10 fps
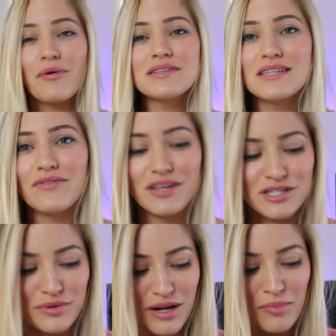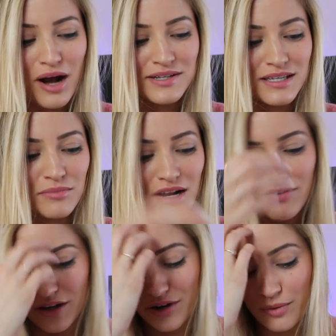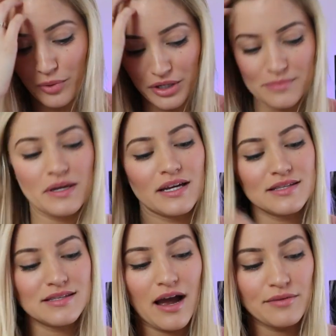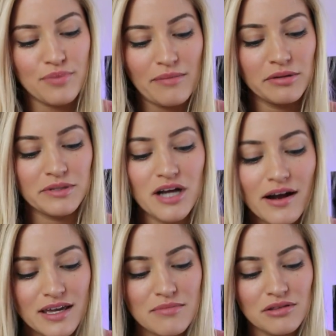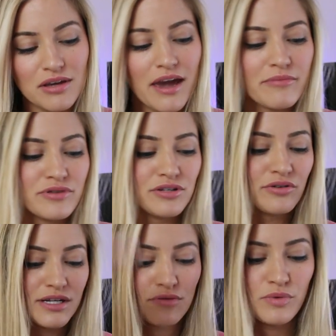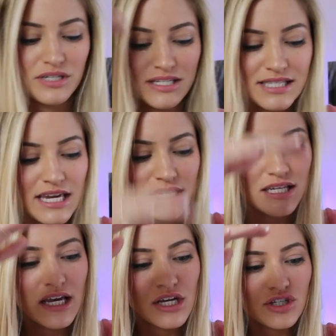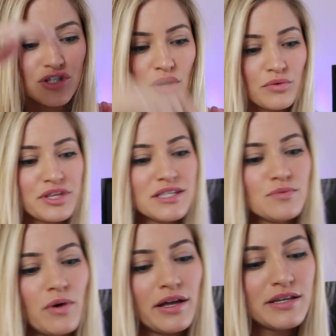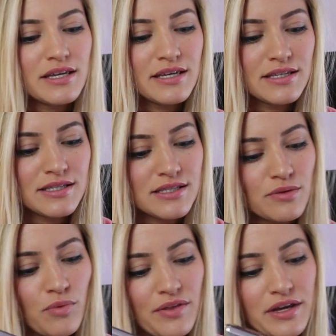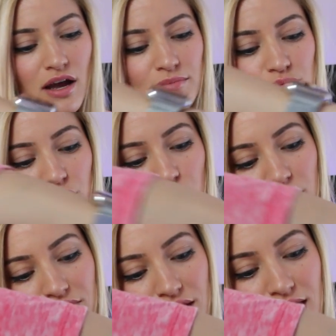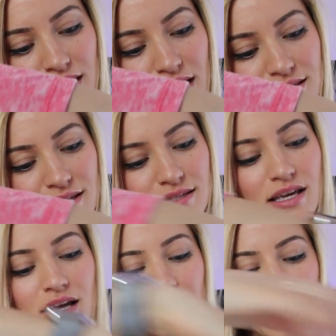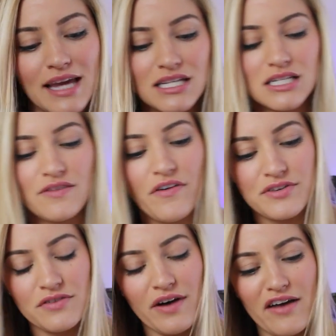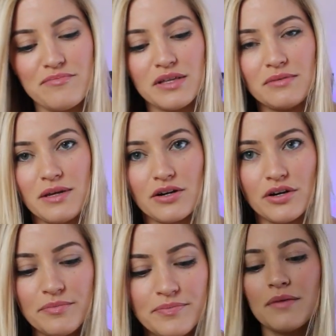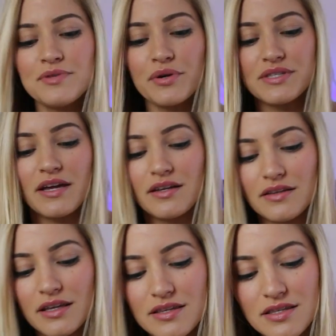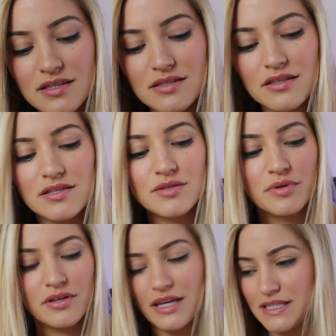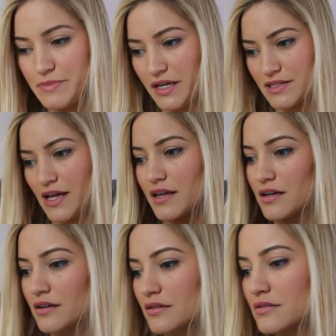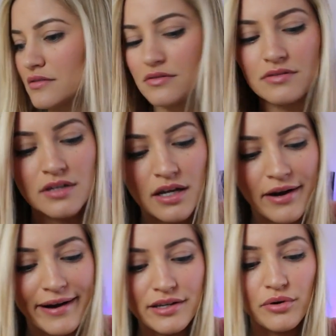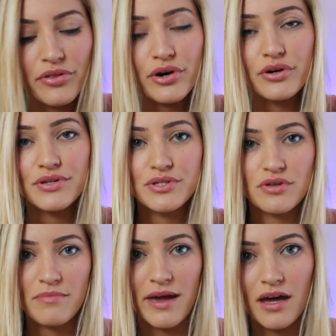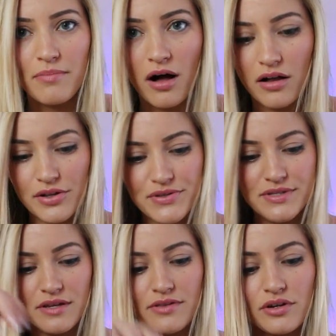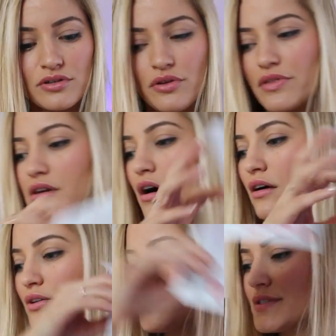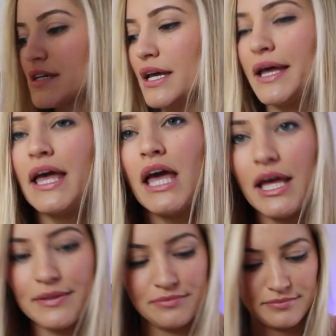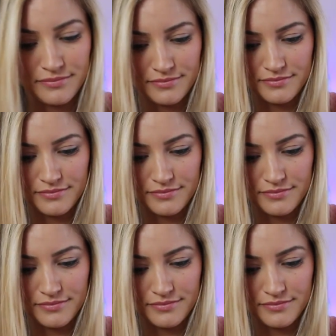I wasn't even gonna do an unboxing, but I figured I would because I'd probably be talking about the camera and you guys will want to see it. So this one is the one that comes with one of the kit lenses, 18 to 55 millimeter. I'm so excited. Like this is this is what gets me excited. I know all the girls do their makeup hauls and their clothing hauls. Mm.